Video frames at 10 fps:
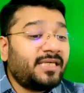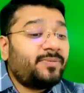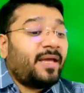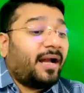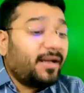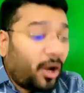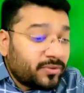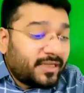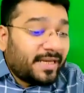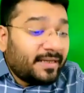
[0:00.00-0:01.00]
we
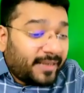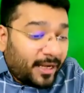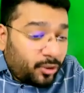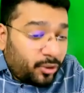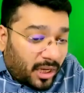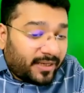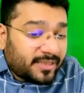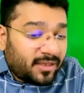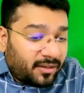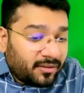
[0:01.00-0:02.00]
announced the intent to
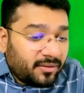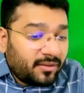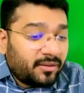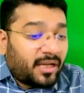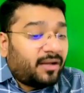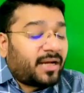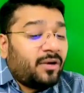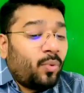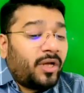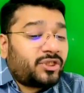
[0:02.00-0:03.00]
coverage the
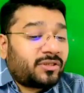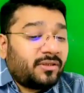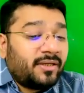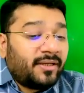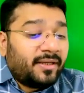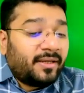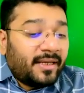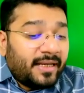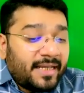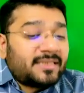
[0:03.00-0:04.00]
converge
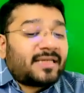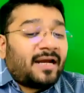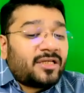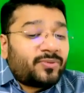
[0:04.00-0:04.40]
Indian standards